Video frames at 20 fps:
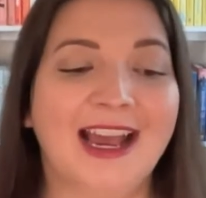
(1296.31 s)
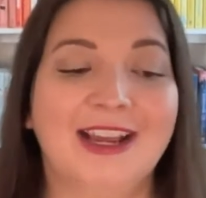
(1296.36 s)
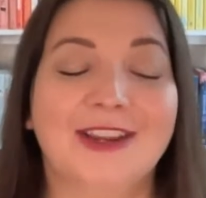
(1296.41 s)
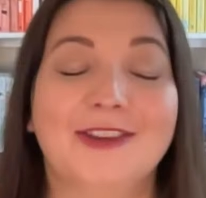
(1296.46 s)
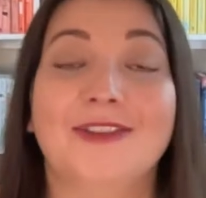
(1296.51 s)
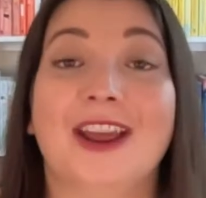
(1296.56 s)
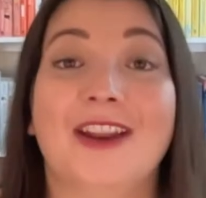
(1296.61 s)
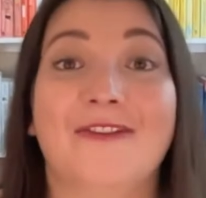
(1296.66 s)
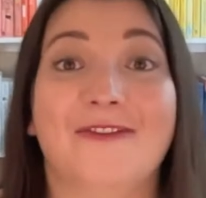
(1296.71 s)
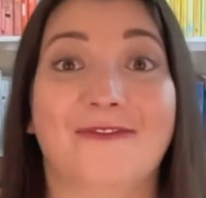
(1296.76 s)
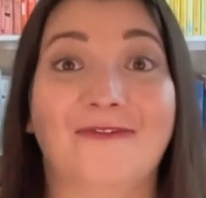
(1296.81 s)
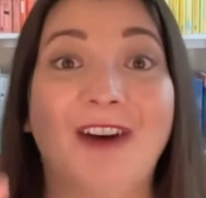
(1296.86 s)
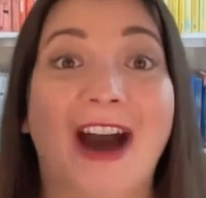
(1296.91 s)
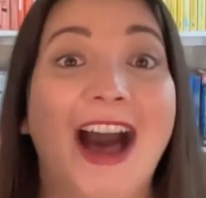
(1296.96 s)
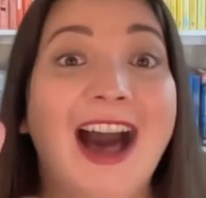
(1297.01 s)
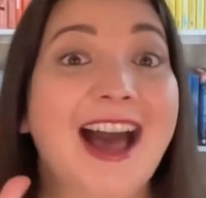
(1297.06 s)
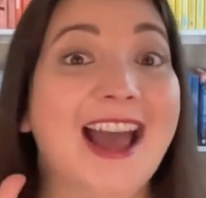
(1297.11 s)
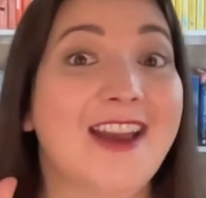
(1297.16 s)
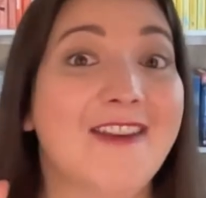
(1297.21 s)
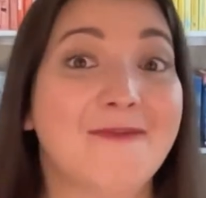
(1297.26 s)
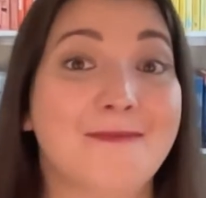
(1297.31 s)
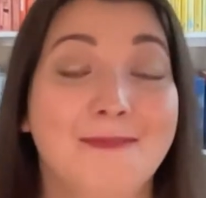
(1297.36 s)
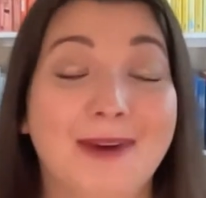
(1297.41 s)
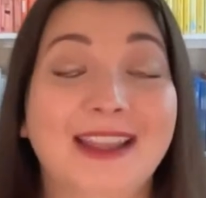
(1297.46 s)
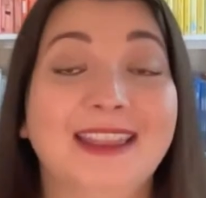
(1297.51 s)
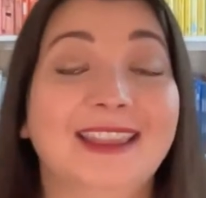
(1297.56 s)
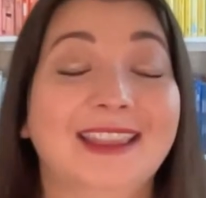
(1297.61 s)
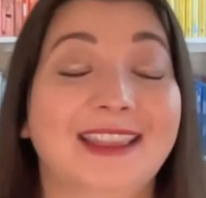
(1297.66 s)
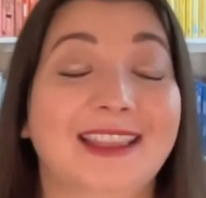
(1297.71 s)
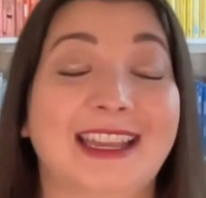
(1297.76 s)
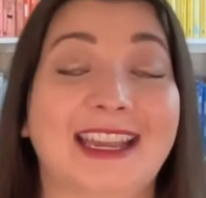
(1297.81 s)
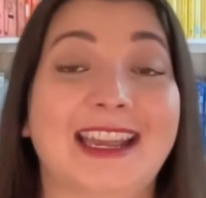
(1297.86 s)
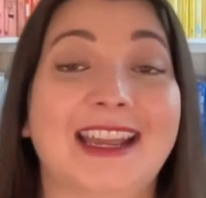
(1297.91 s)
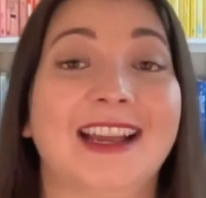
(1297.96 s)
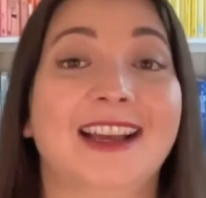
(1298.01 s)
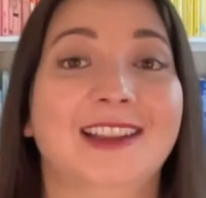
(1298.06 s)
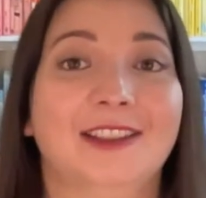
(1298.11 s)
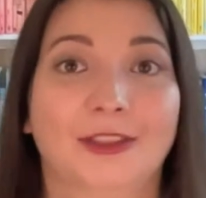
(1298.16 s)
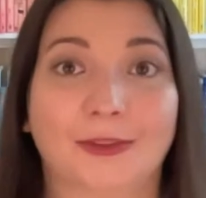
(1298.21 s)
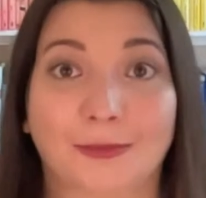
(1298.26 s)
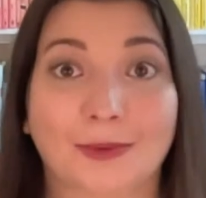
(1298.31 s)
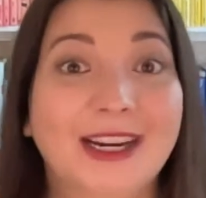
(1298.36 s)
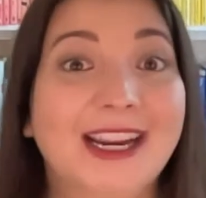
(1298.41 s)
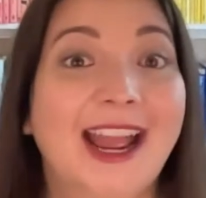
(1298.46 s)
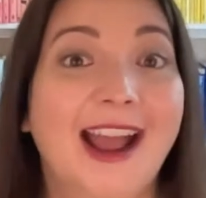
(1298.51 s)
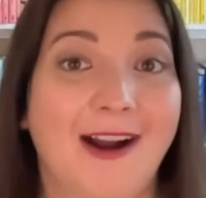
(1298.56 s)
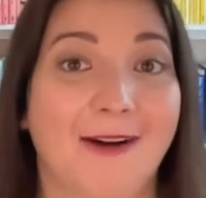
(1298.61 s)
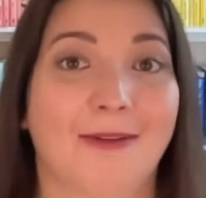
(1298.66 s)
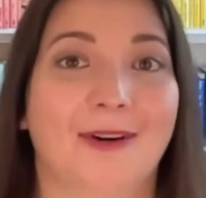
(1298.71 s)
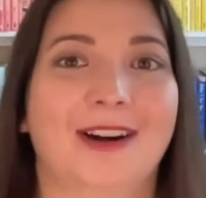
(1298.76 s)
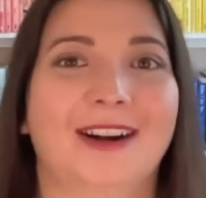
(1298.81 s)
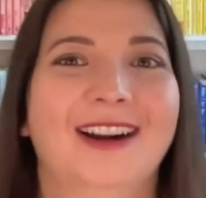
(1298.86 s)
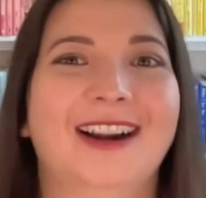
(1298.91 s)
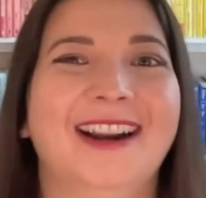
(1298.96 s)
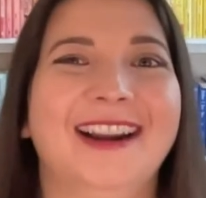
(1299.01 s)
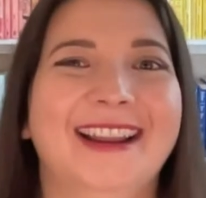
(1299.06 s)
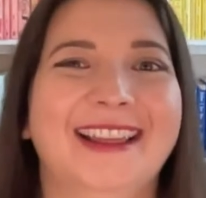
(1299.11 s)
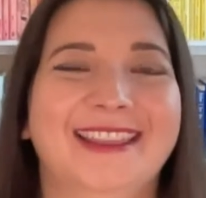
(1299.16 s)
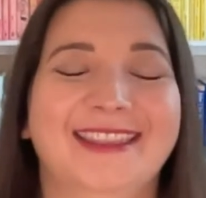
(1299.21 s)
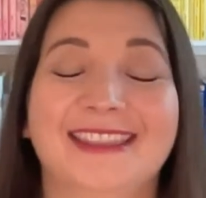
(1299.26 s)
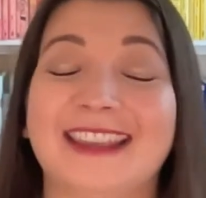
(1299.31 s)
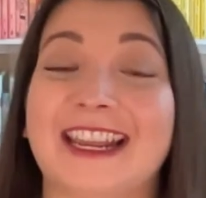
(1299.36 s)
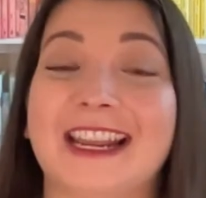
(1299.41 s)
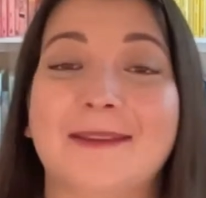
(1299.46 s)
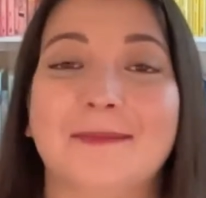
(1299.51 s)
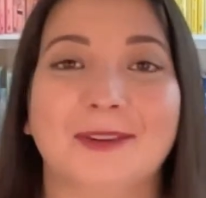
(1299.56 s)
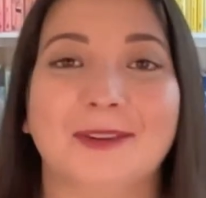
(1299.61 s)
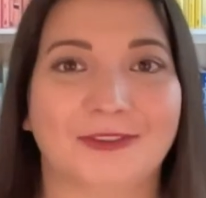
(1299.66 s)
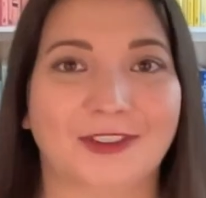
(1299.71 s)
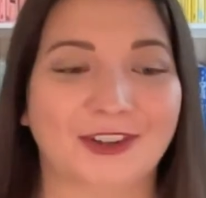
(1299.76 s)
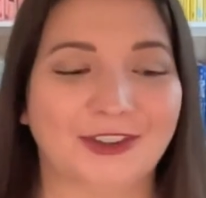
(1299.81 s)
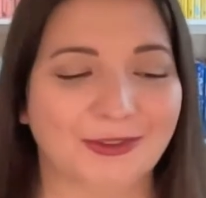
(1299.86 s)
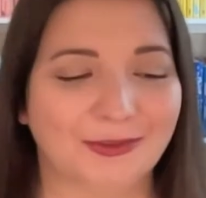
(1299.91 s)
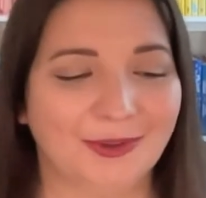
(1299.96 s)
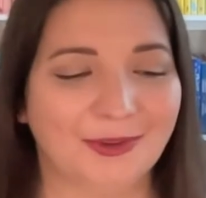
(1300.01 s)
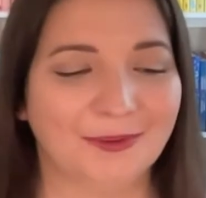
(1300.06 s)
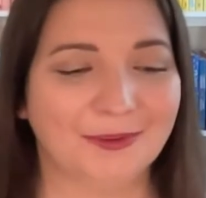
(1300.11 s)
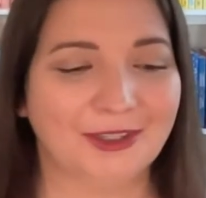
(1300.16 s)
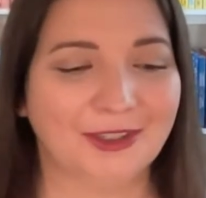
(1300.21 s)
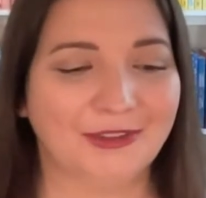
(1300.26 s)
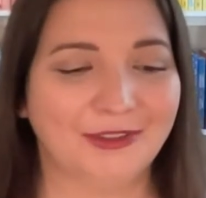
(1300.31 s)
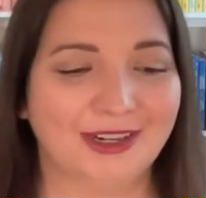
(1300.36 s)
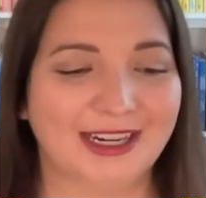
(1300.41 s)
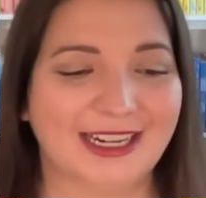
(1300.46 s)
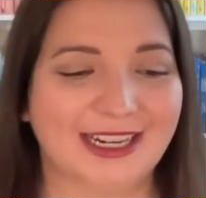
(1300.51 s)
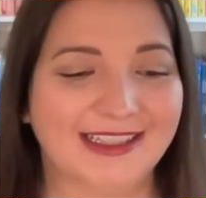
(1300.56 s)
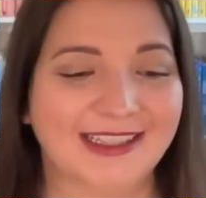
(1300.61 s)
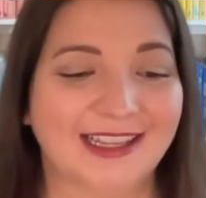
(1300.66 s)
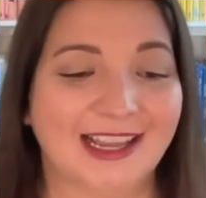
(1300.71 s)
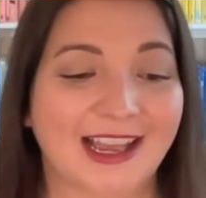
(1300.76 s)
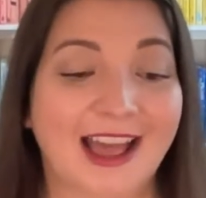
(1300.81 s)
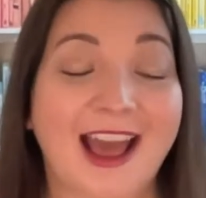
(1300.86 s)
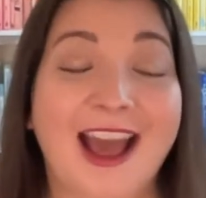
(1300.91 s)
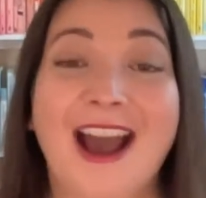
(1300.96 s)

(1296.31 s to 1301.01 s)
You get 5 monthly 3-hour themed virtual retreats.